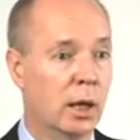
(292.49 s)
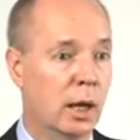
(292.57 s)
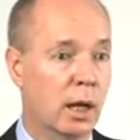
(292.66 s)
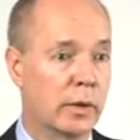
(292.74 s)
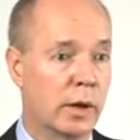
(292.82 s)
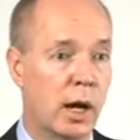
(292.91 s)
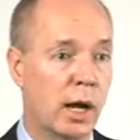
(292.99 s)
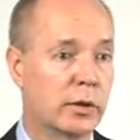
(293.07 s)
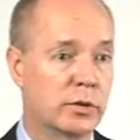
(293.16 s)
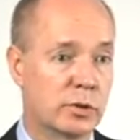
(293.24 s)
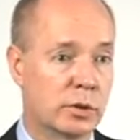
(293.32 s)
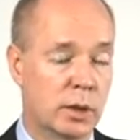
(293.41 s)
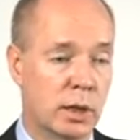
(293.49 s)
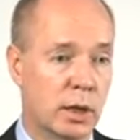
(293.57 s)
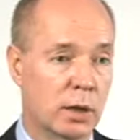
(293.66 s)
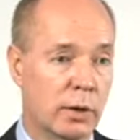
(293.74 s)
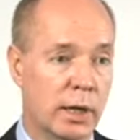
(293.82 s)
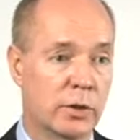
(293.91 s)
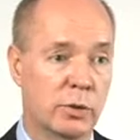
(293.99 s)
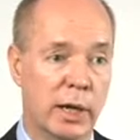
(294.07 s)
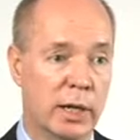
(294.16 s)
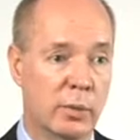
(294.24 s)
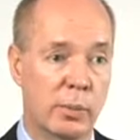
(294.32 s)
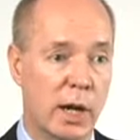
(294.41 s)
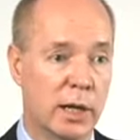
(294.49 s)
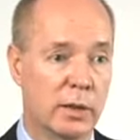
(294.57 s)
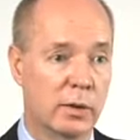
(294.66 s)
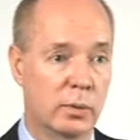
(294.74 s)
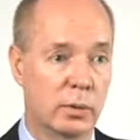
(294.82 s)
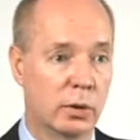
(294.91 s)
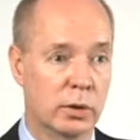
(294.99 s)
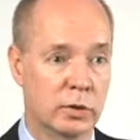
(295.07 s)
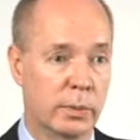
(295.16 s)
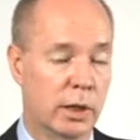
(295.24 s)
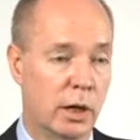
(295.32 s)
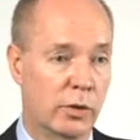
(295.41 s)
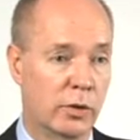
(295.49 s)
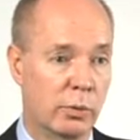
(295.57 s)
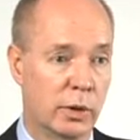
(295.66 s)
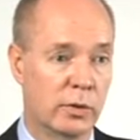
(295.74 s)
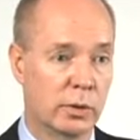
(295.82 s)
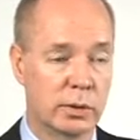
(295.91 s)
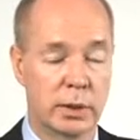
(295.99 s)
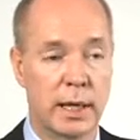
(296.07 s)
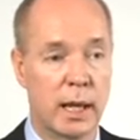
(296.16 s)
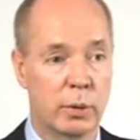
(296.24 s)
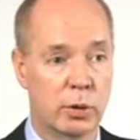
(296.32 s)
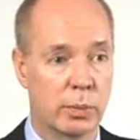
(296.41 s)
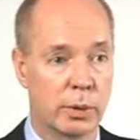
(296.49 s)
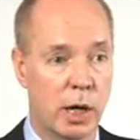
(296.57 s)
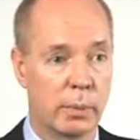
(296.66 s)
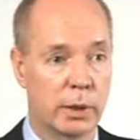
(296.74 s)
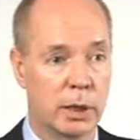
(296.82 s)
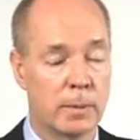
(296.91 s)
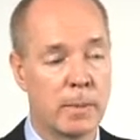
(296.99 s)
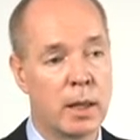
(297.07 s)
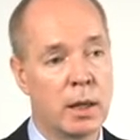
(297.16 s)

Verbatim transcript: Uh, the highest uh, grade uranium mine in the world is McArthur River, Cameco property.